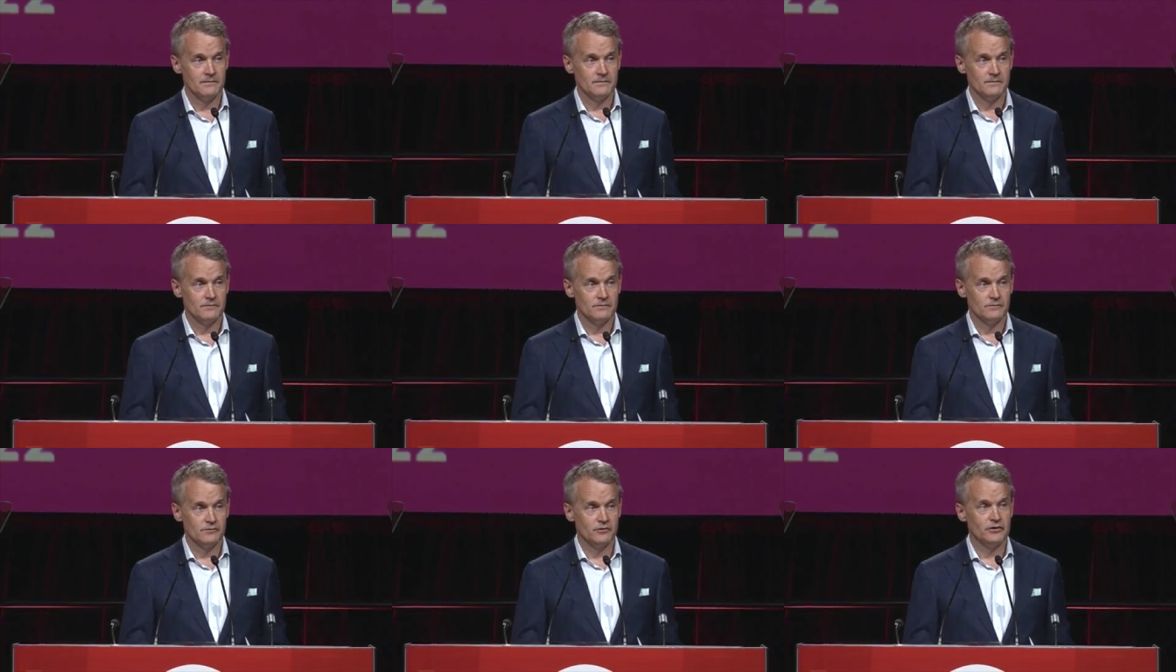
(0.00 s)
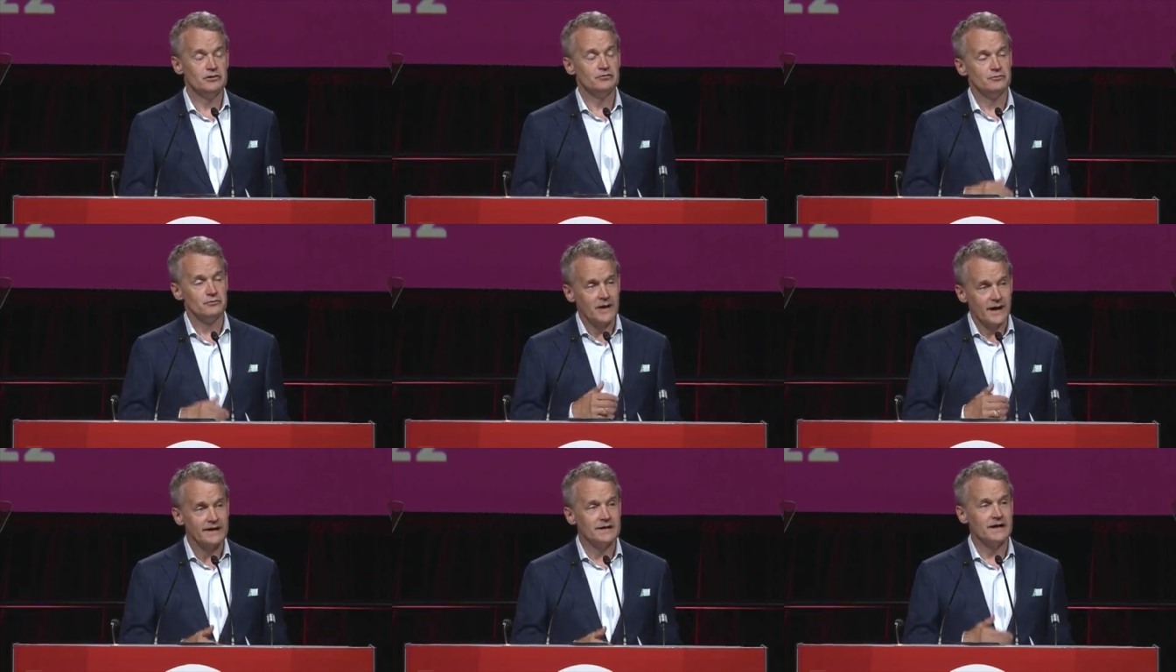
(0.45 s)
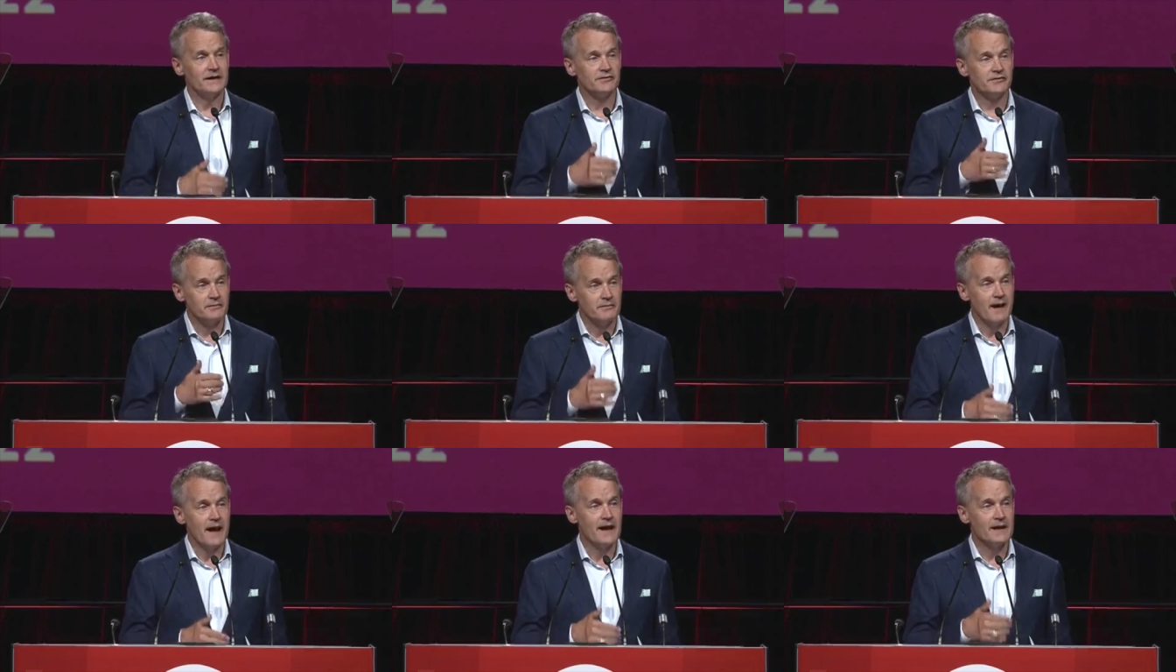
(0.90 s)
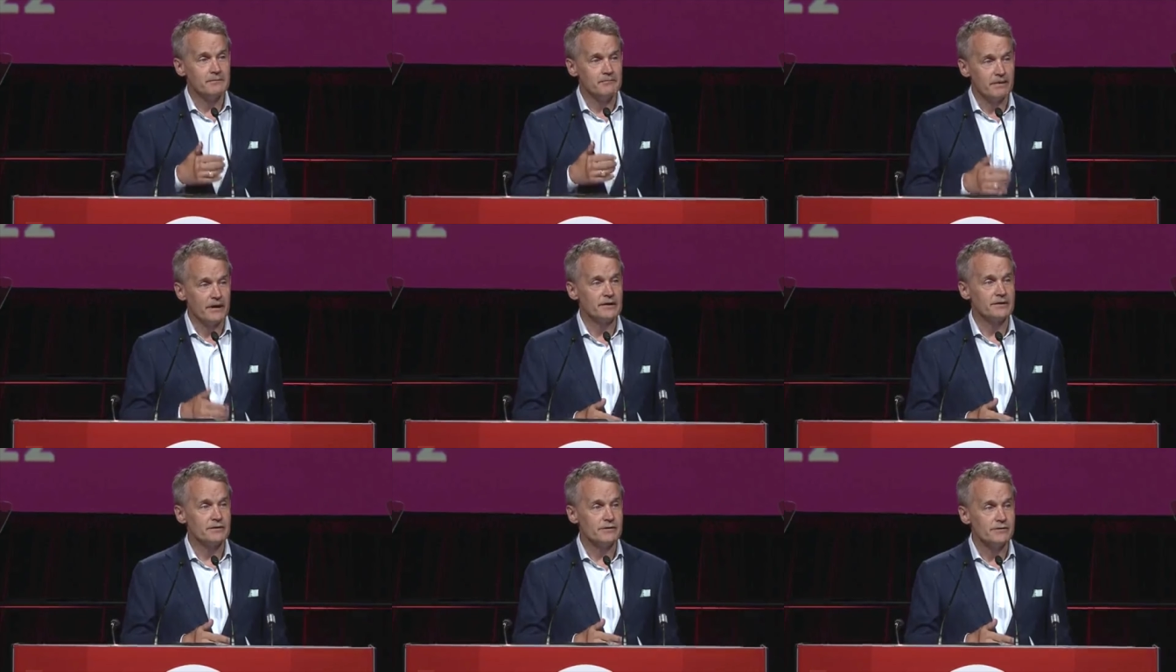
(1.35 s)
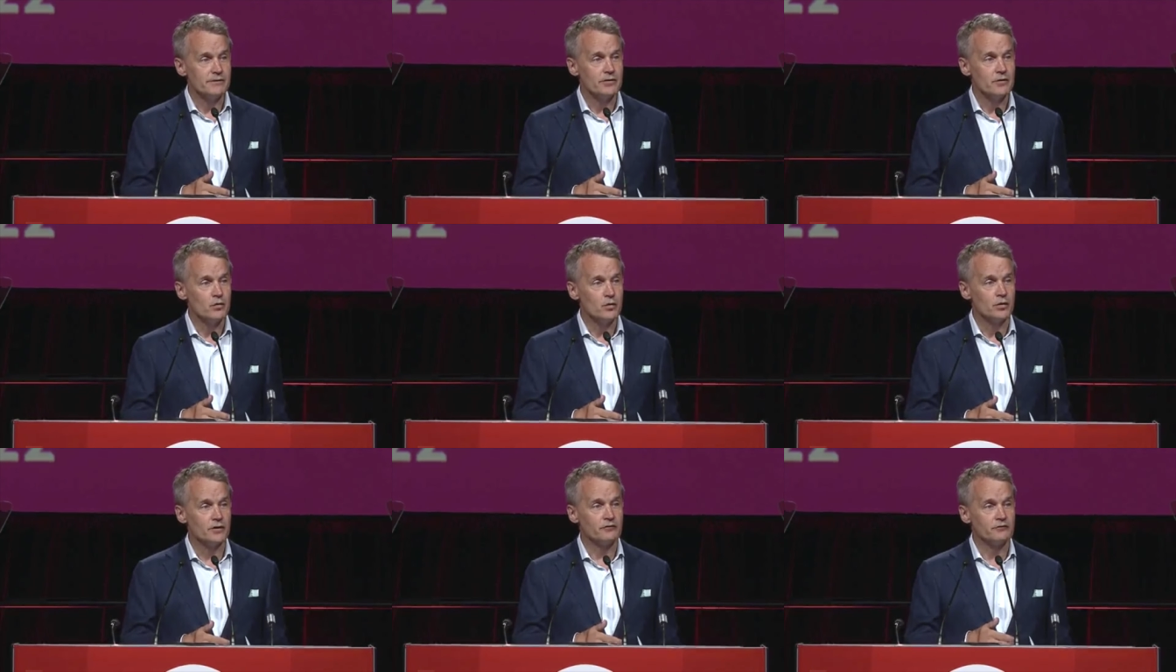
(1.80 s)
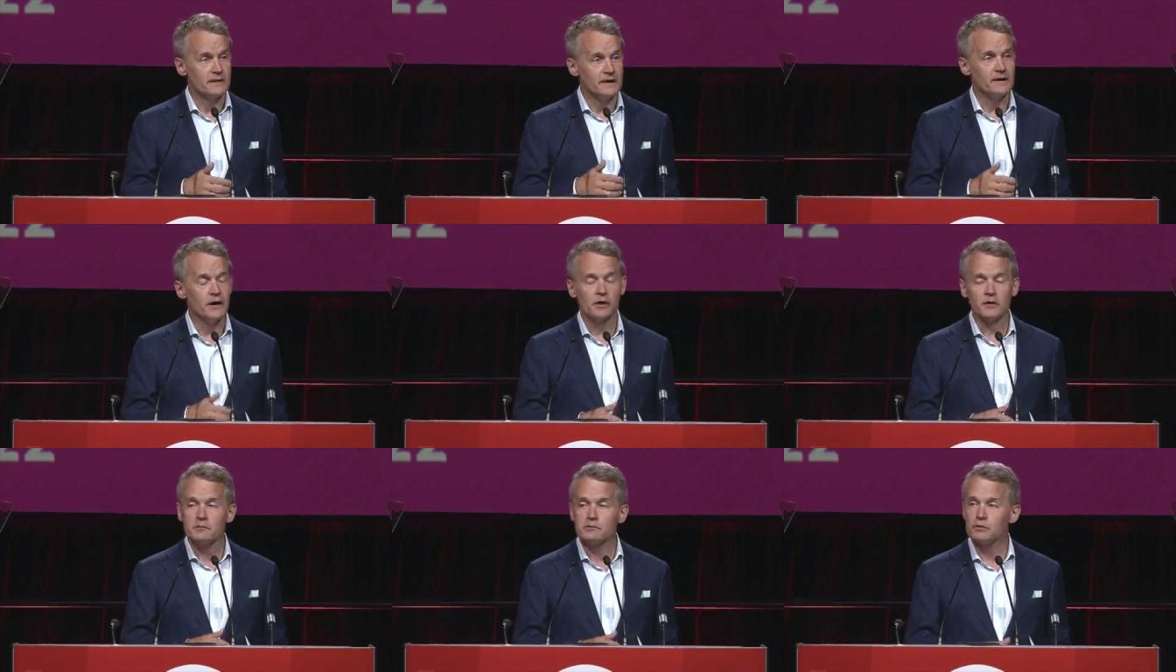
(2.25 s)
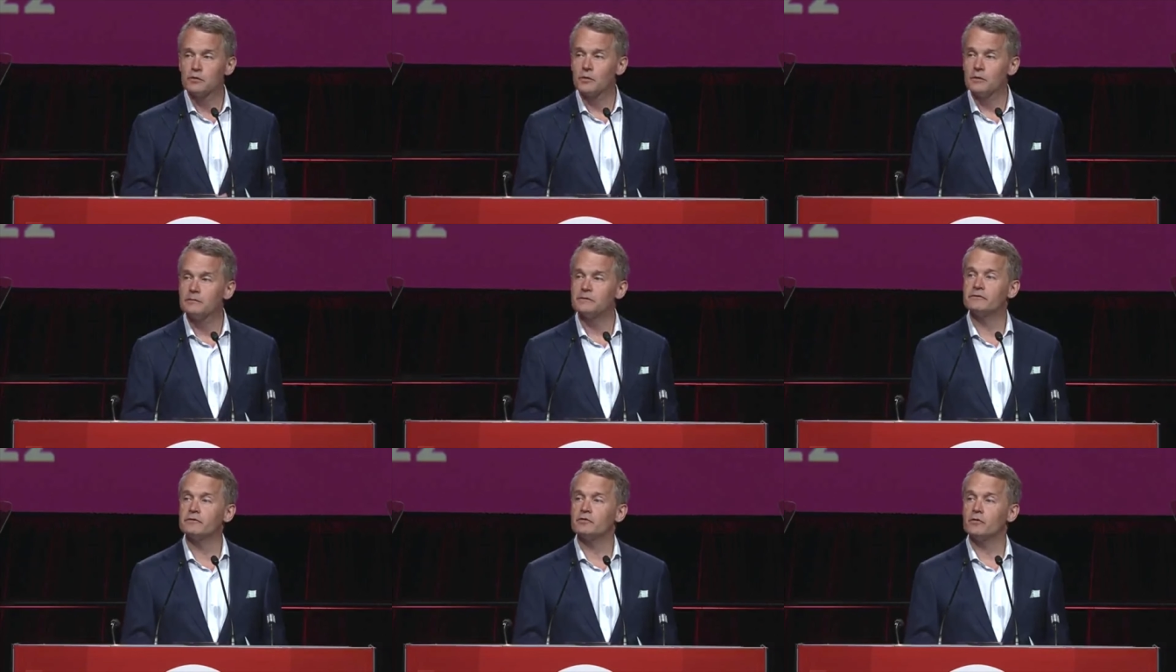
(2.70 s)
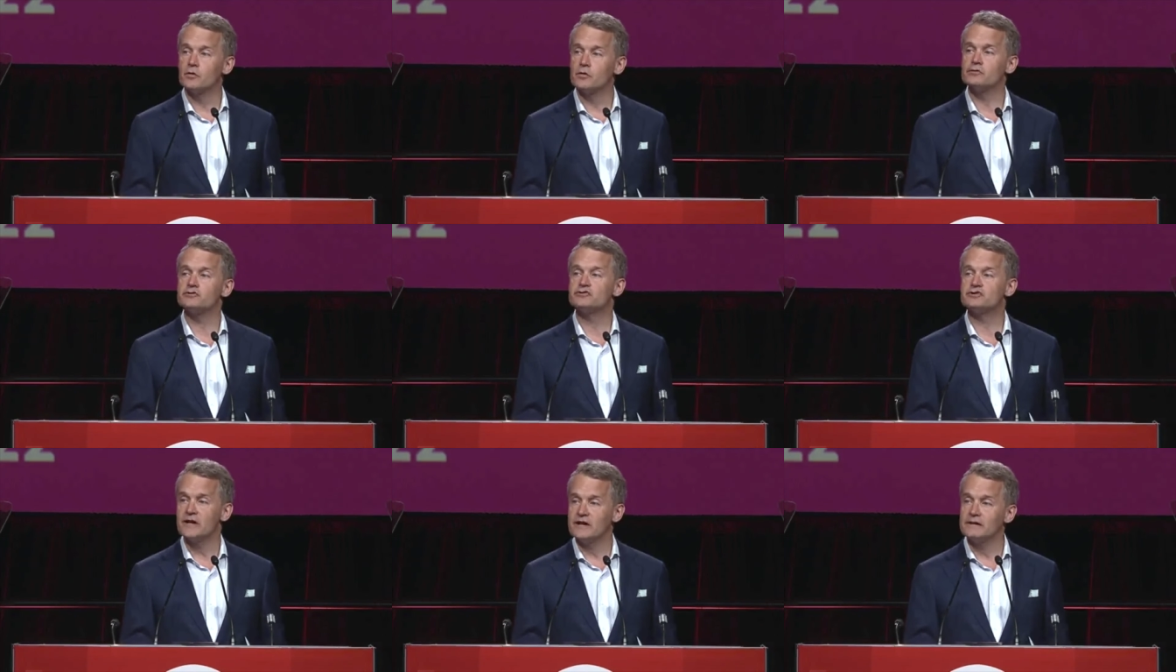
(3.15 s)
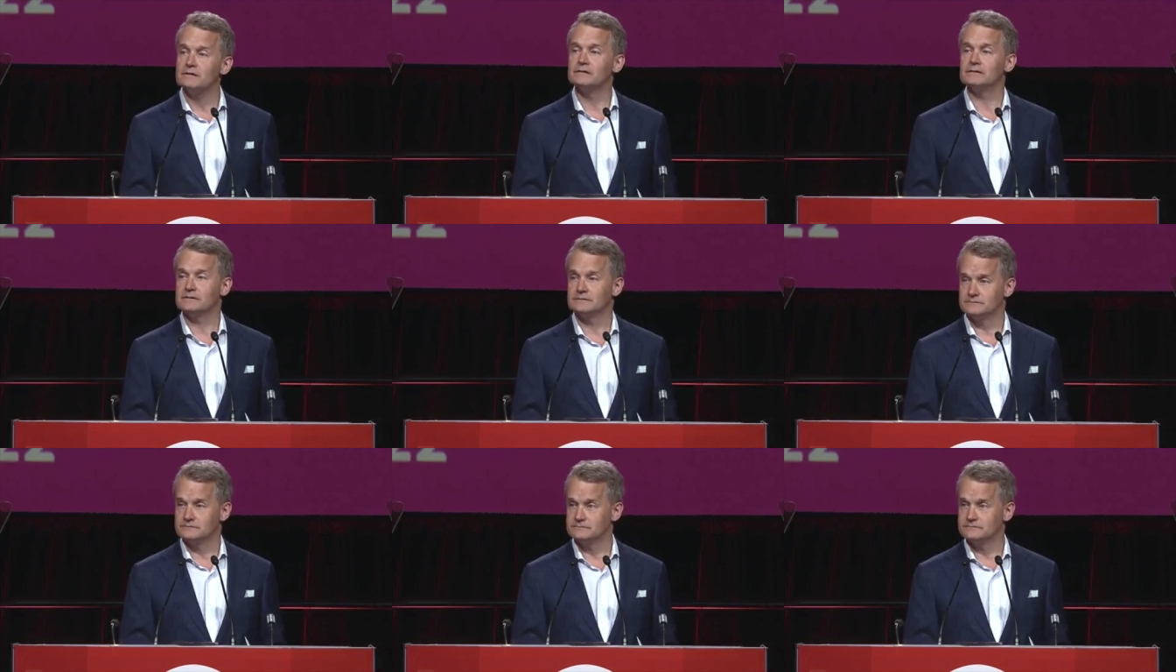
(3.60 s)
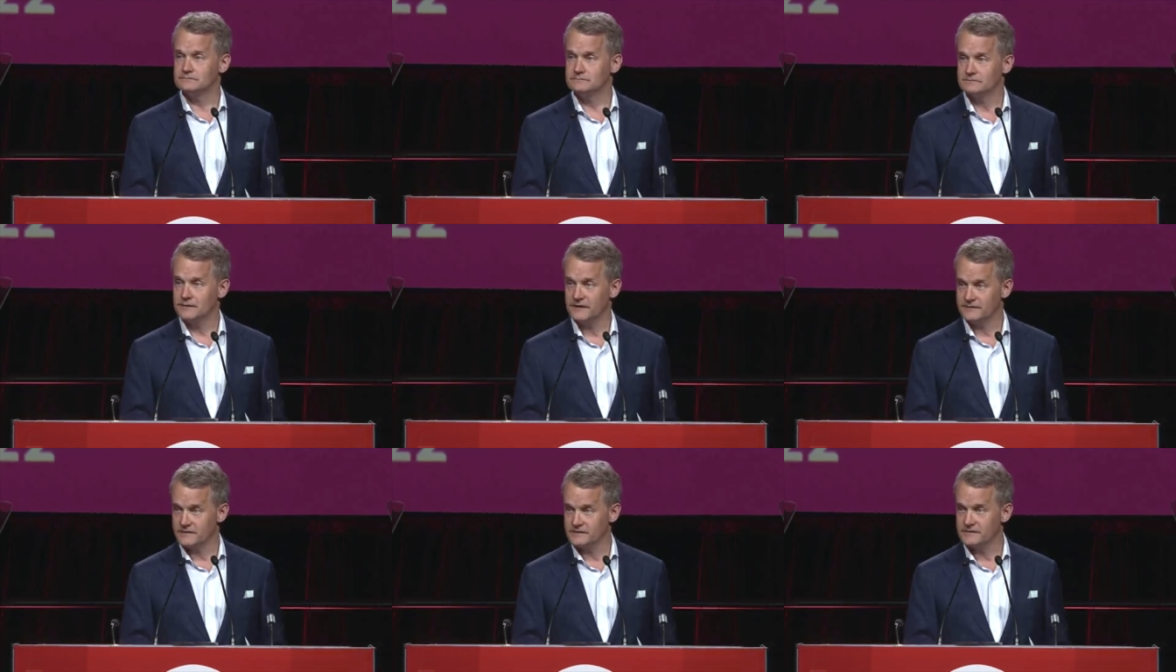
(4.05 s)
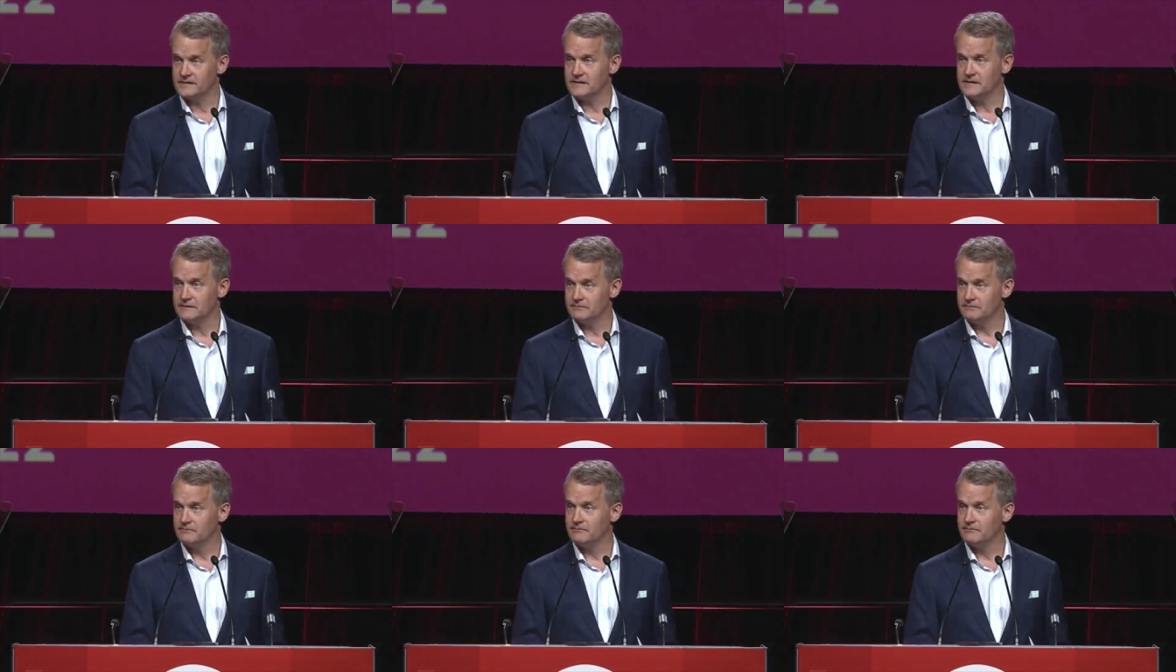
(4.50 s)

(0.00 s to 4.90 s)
To unite and demand better would have meant unemployment or jail at the time.